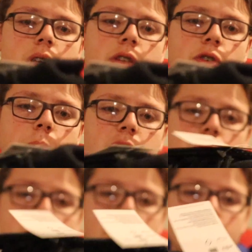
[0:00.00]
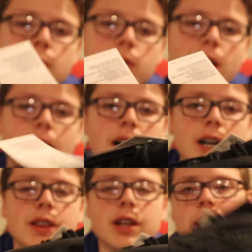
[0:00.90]
It's a replacement of boost. I
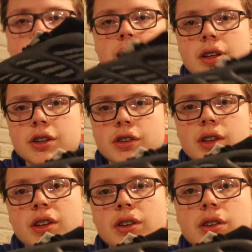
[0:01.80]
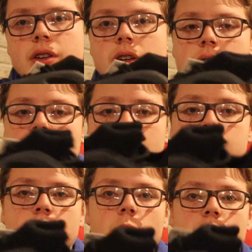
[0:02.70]
think just Yeezys
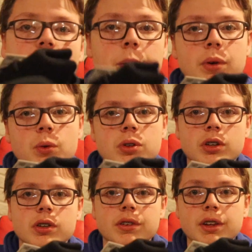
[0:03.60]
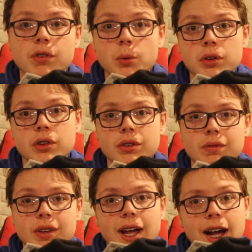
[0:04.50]
should always have boost, just because they've always
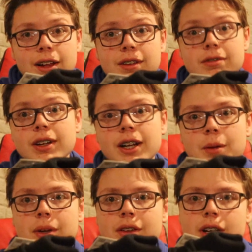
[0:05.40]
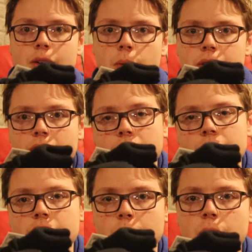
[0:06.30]
had it, and I mean, it's kind of weird not to
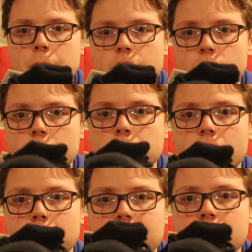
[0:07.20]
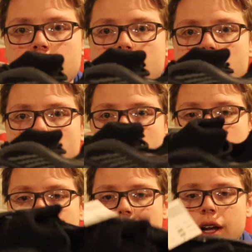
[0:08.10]
see them with boost, but I mean, other
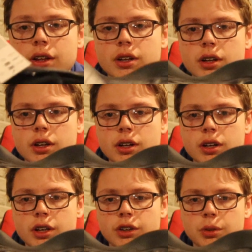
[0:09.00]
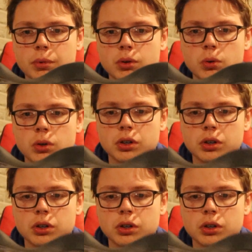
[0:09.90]
than that, it's super cool.